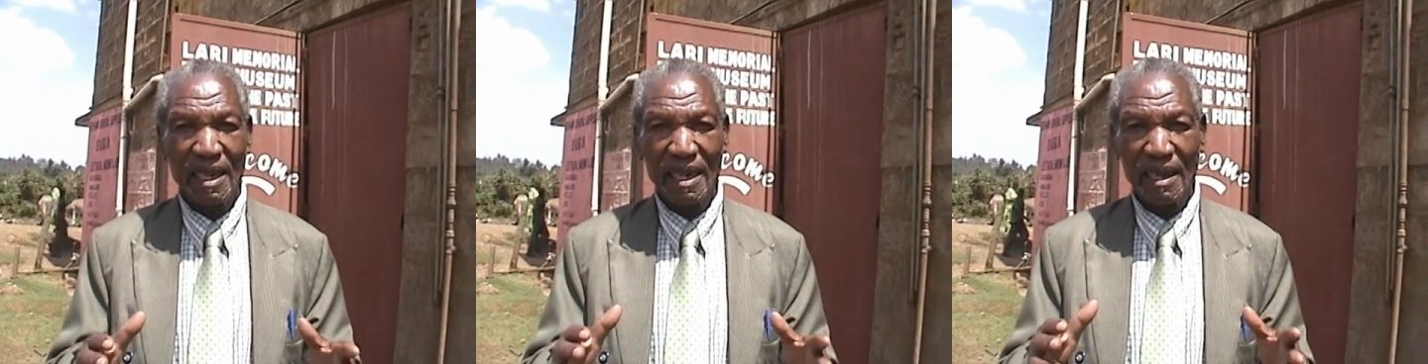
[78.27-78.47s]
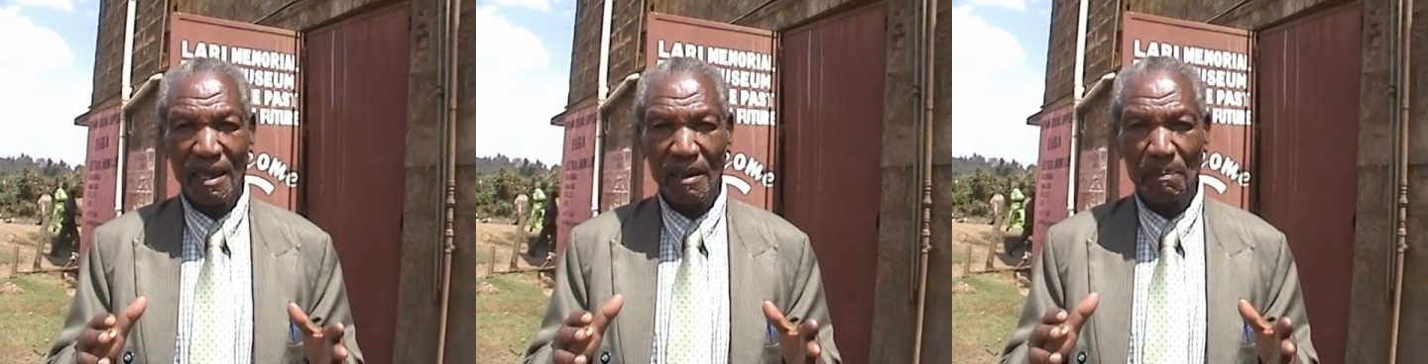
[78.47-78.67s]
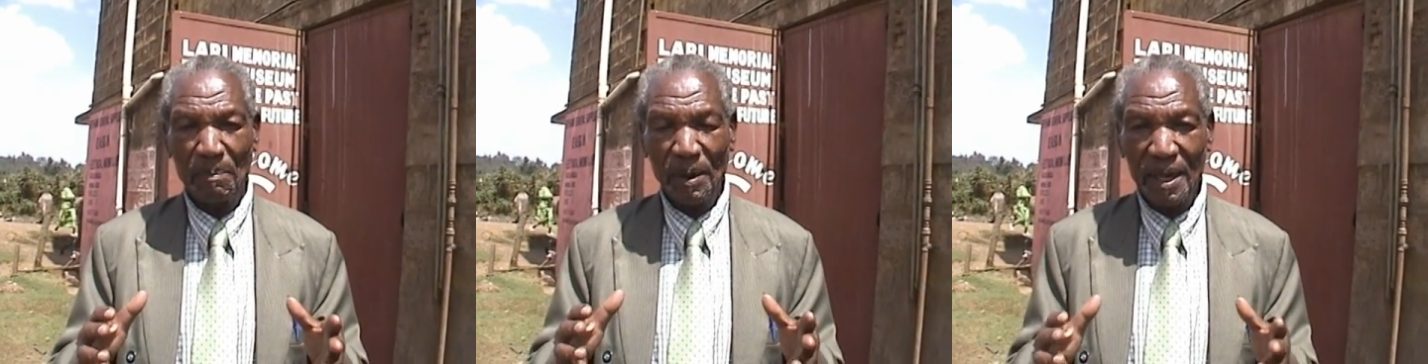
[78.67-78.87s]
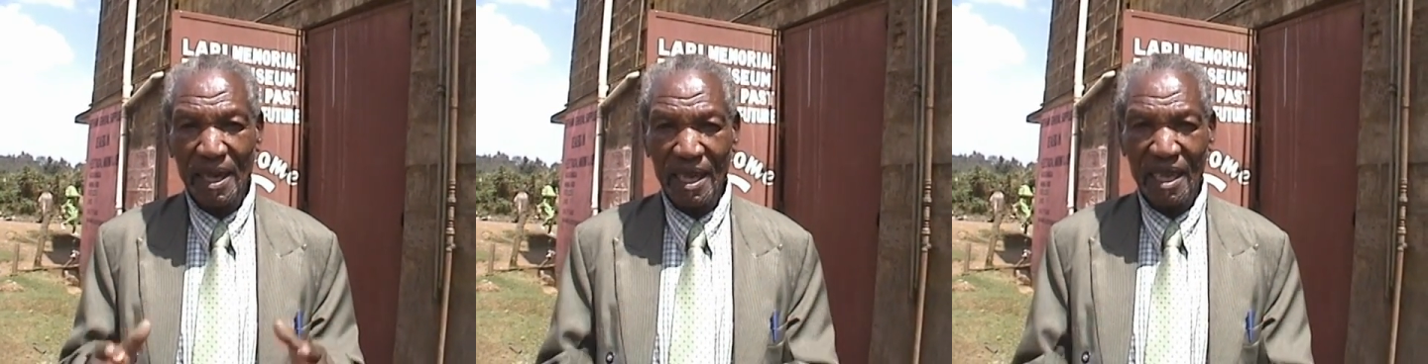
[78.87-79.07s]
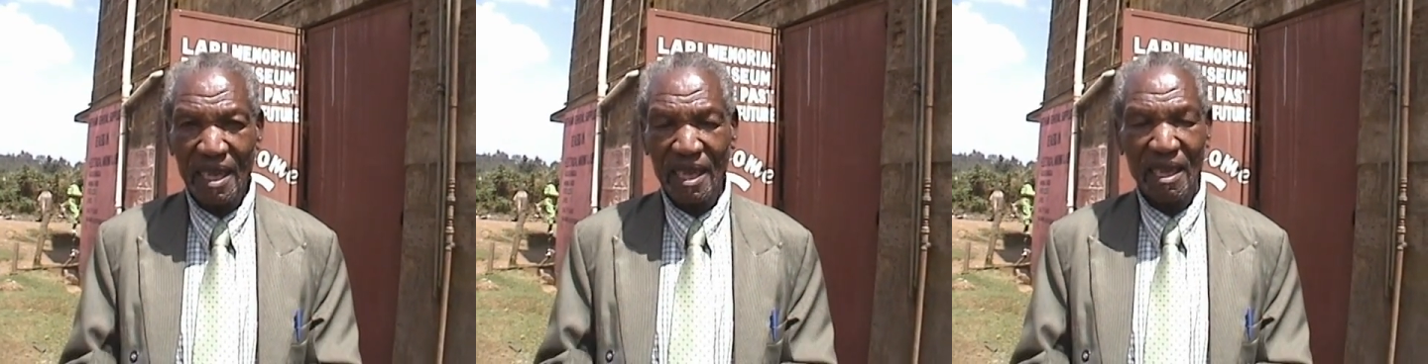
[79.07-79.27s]
and later
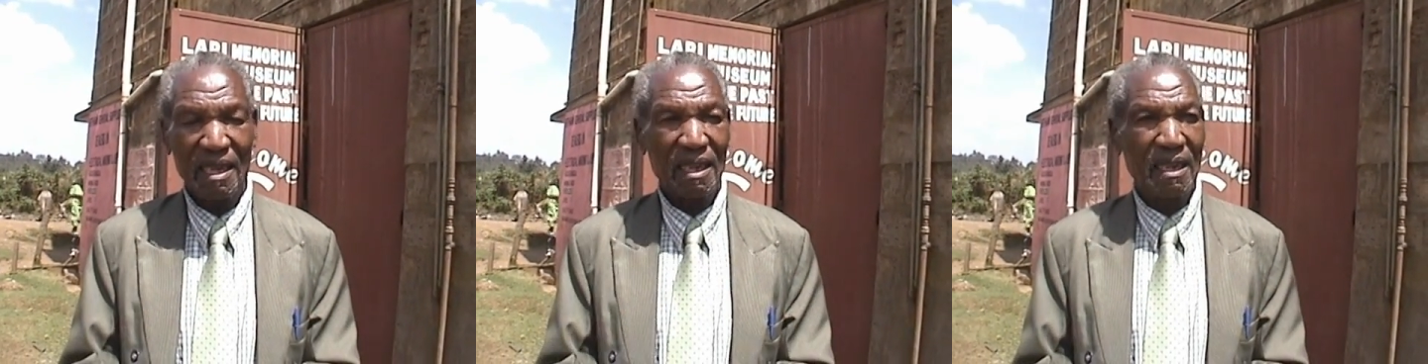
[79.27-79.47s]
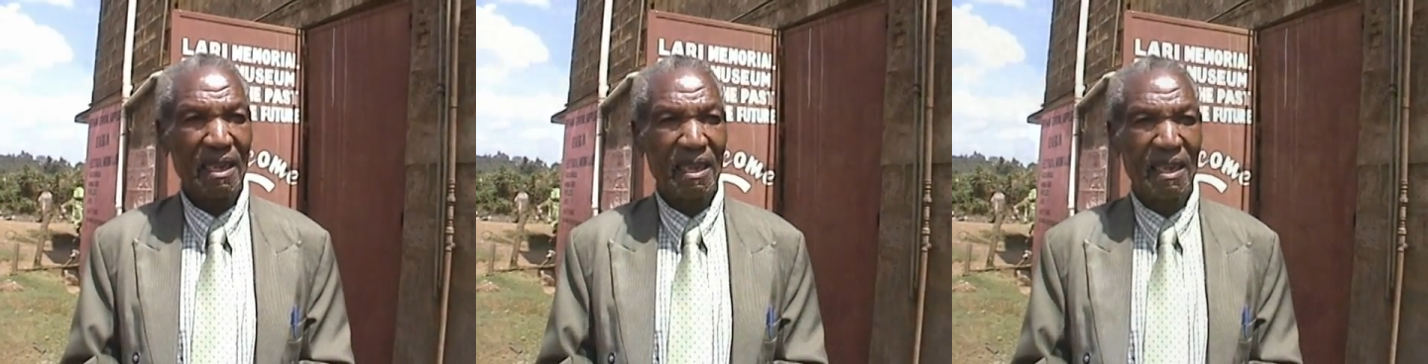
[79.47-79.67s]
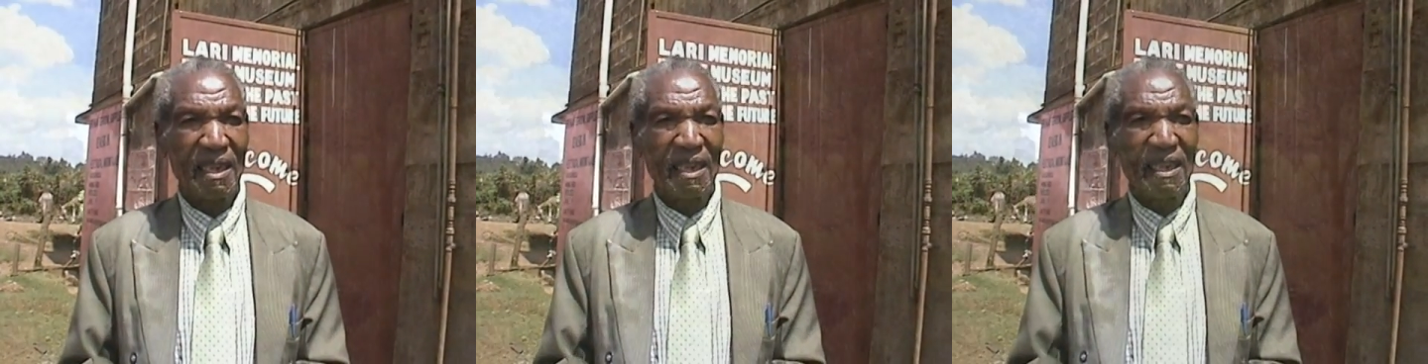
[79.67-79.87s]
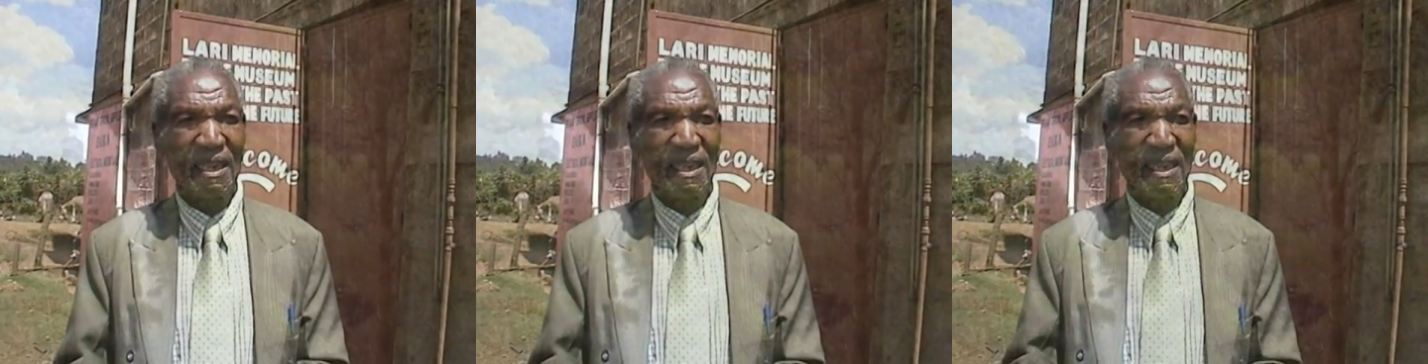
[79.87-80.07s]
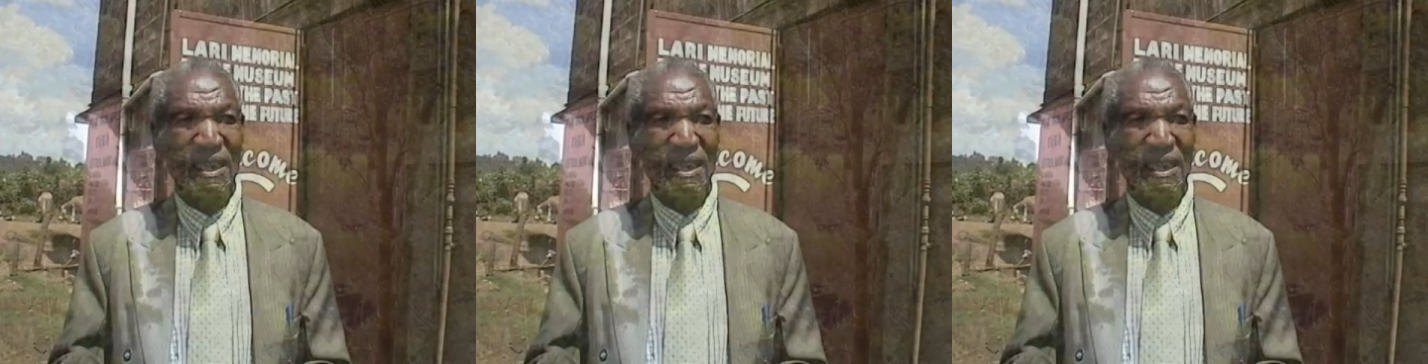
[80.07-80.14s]
taken into Kirita